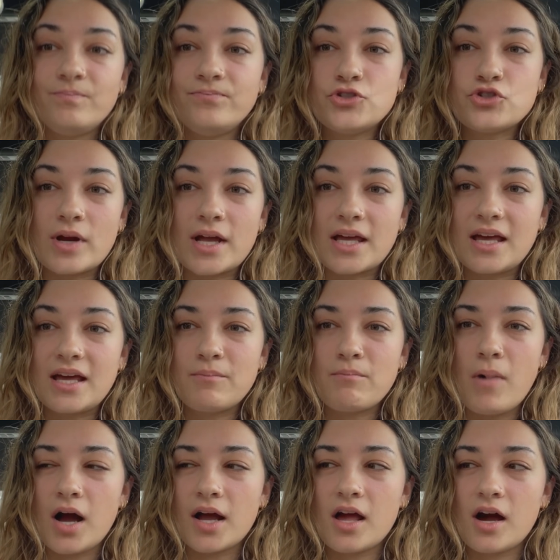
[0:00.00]
drinking
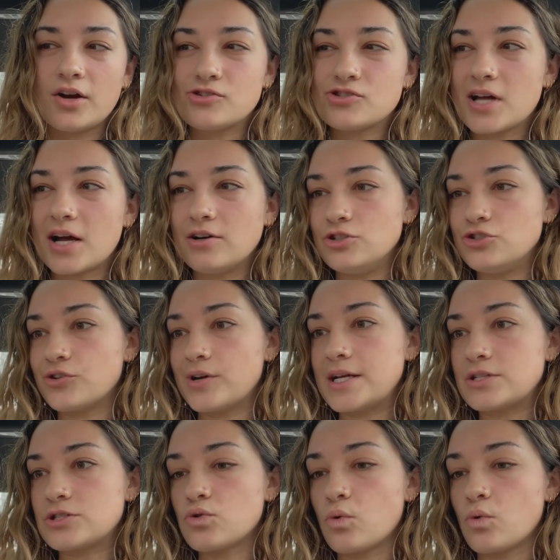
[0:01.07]
macchiato style drinks